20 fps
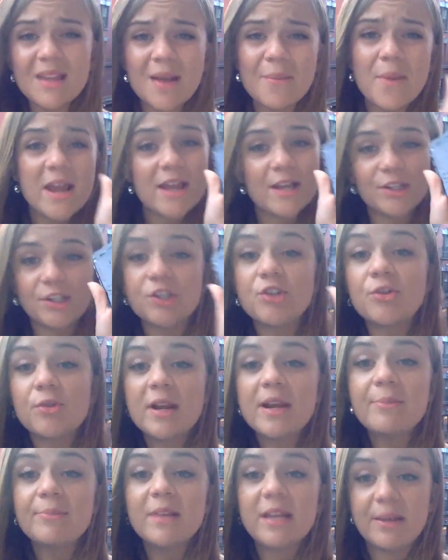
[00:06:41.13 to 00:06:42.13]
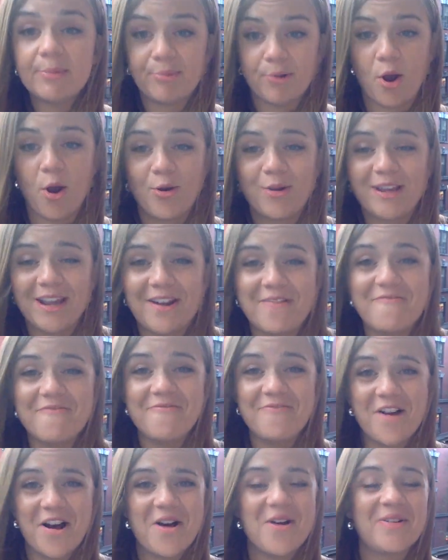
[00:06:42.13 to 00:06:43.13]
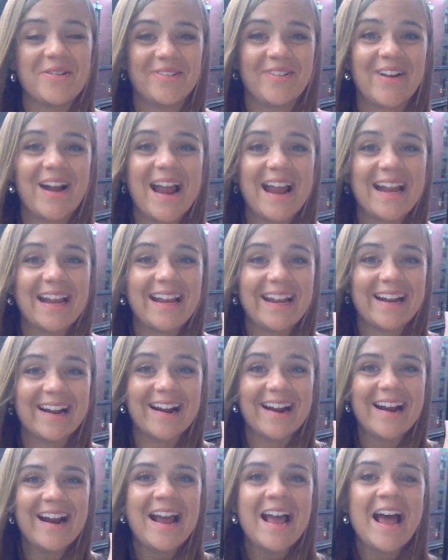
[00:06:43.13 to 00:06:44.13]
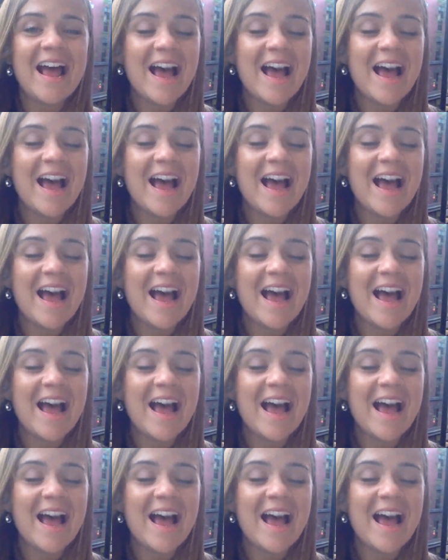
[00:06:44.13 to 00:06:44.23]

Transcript: my extremely broken phone right here,